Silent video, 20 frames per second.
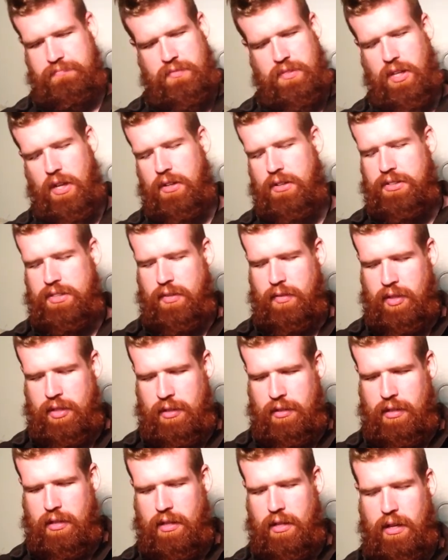colors and everything,
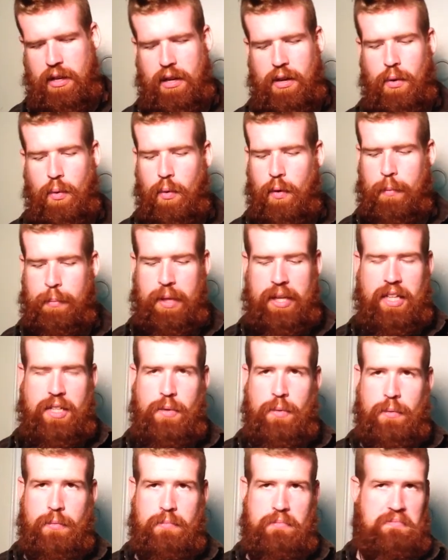or
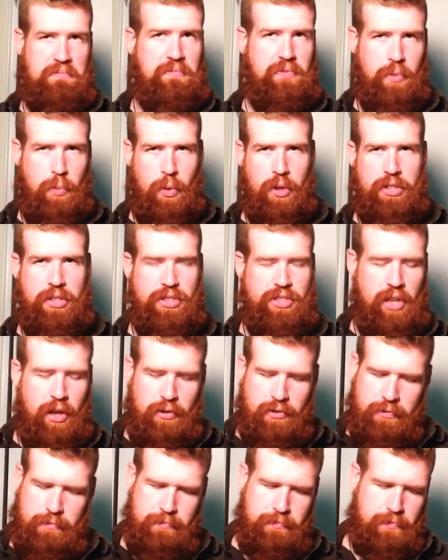making one
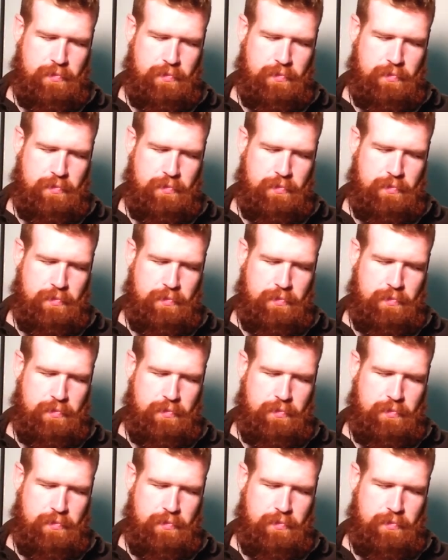yourself.